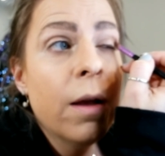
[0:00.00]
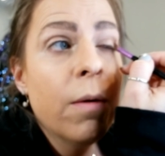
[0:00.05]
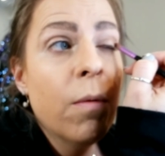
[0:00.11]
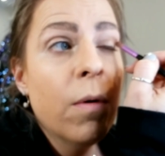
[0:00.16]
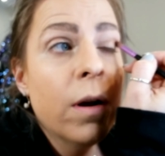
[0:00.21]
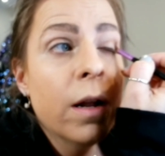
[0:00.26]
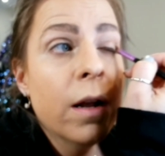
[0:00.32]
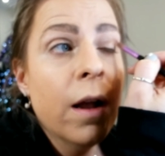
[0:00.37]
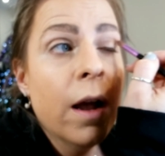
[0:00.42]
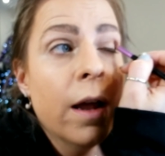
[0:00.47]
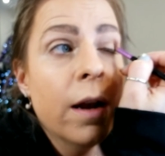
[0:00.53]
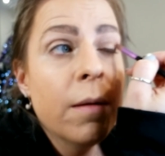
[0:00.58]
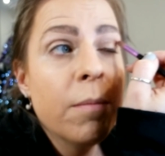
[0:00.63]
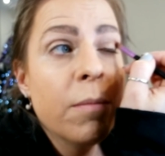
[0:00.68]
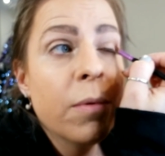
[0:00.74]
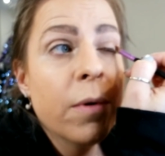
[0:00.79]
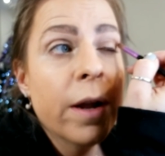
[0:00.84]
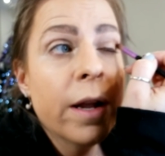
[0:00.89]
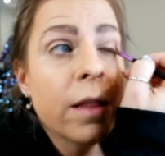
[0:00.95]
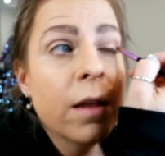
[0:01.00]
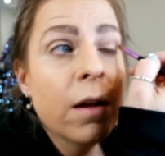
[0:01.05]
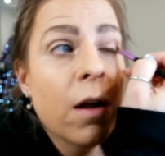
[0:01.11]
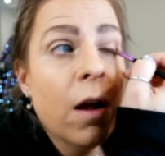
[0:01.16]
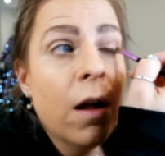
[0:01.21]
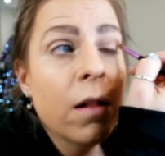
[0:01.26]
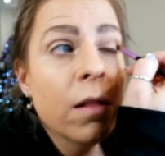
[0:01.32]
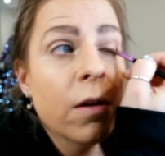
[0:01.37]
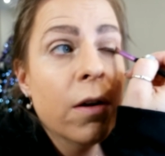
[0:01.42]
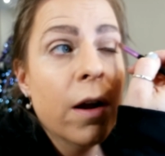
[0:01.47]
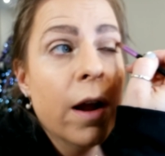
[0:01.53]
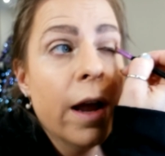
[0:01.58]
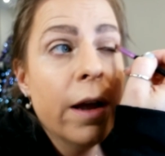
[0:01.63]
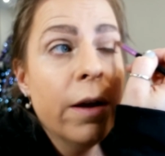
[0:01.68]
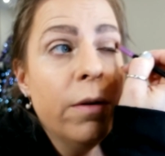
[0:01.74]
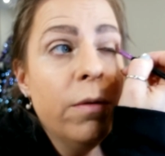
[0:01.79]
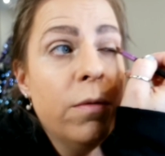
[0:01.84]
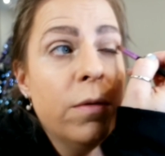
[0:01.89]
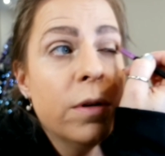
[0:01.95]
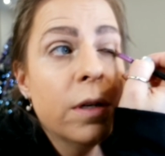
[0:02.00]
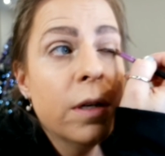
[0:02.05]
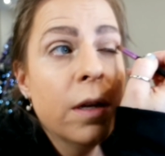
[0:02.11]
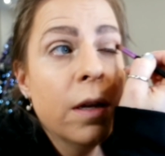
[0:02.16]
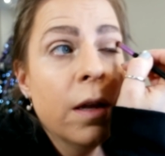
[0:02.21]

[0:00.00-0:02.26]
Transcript: I want to kind of bring the color out,